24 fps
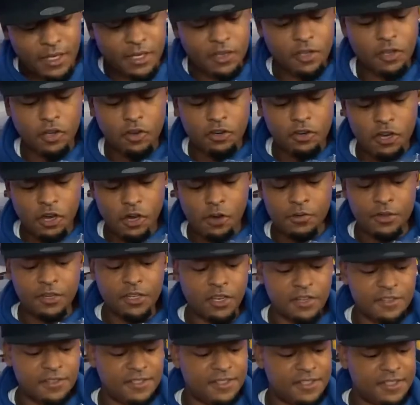Y'all know when
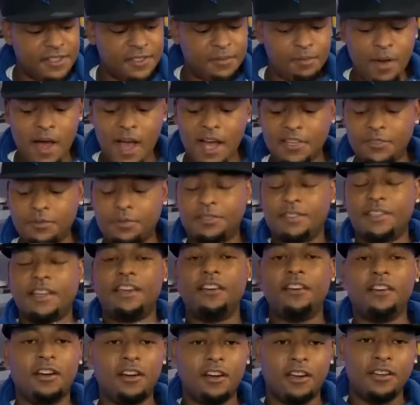y'all see these boxes what they
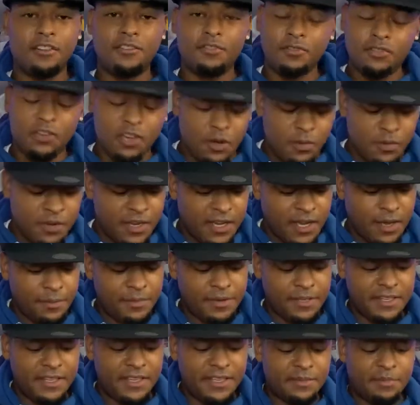are. You know what come
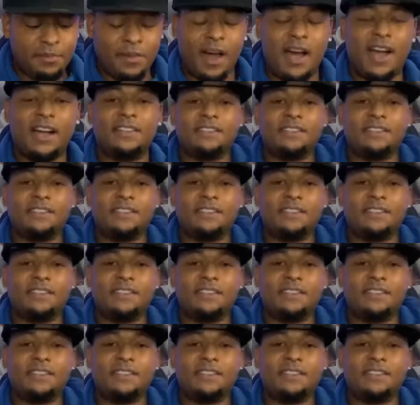in these boxes.